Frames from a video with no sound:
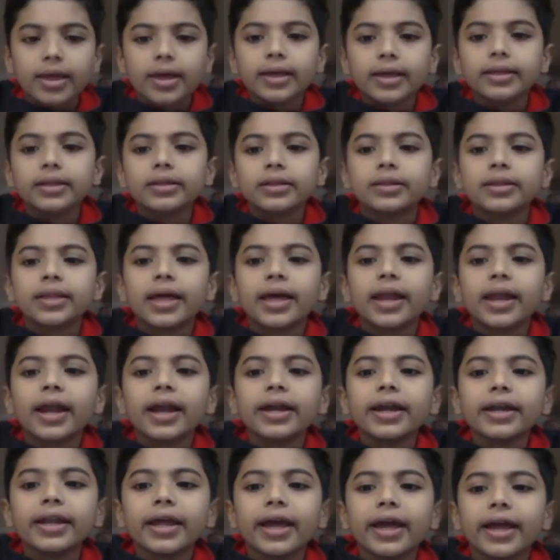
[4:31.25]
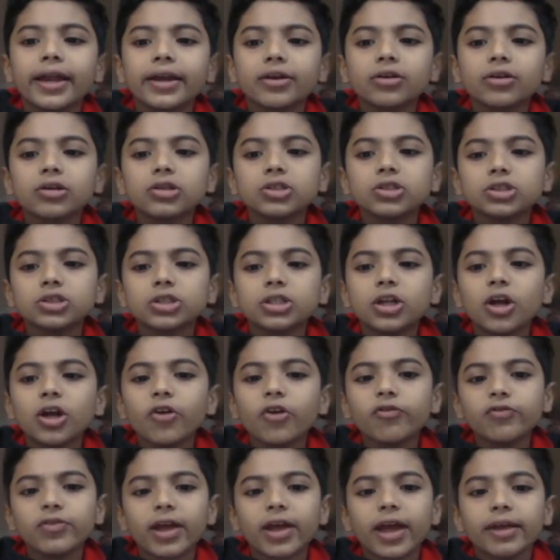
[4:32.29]
There are 10 questions of
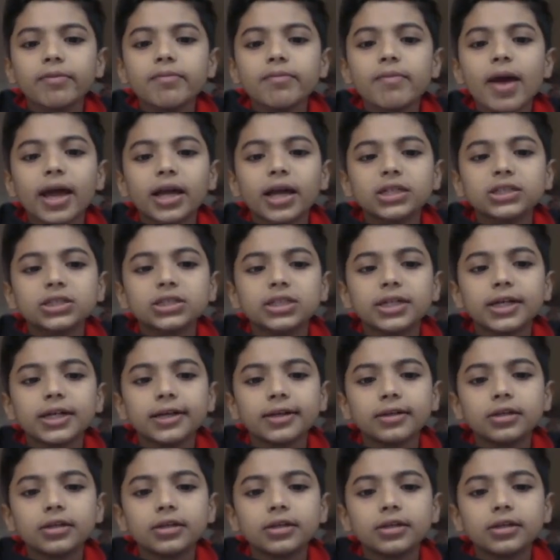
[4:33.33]
10 marks, na?